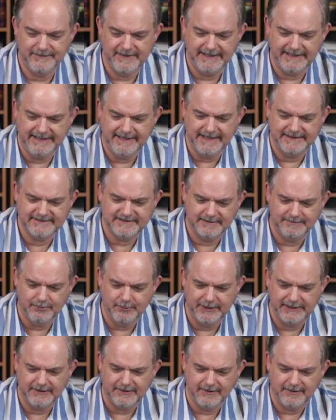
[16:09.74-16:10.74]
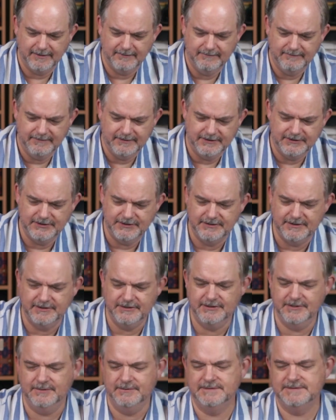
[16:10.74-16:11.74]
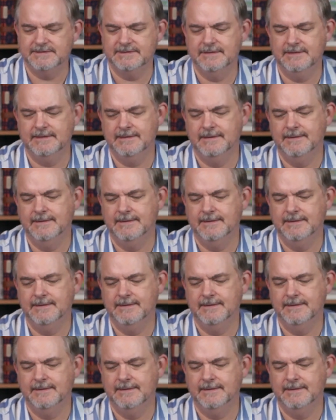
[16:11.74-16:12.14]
and gets the point card, the deuce.